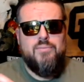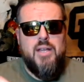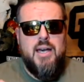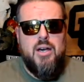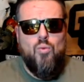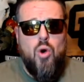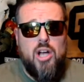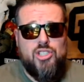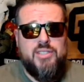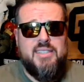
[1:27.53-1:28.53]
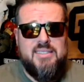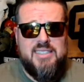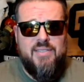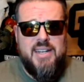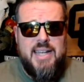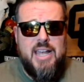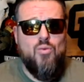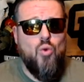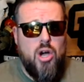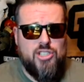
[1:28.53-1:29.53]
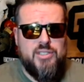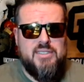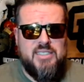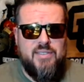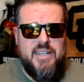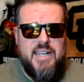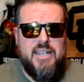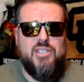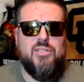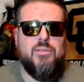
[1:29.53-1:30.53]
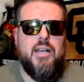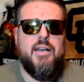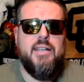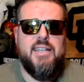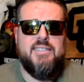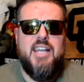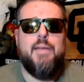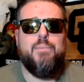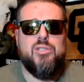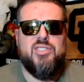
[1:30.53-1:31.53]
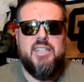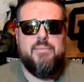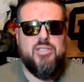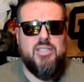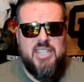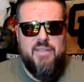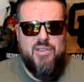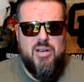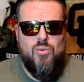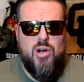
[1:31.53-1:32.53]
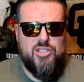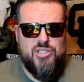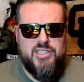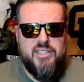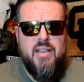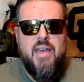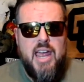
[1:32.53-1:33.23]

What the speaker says: Washington 78, and you'll get 10% saving on Washington